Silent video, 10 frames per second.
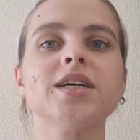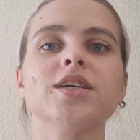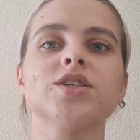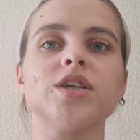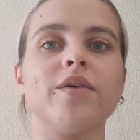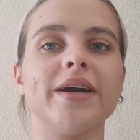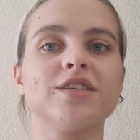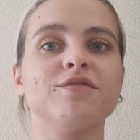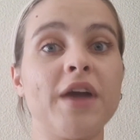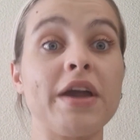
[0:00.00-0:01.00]
So
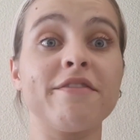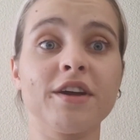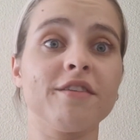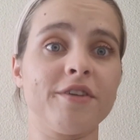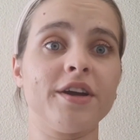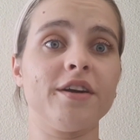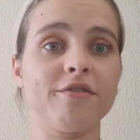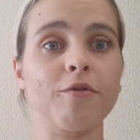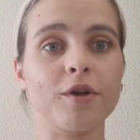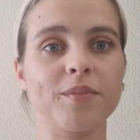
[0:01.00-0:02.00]
it's very, very, very
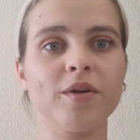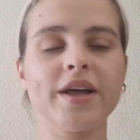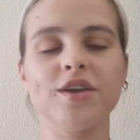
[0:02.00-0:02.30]
affordable,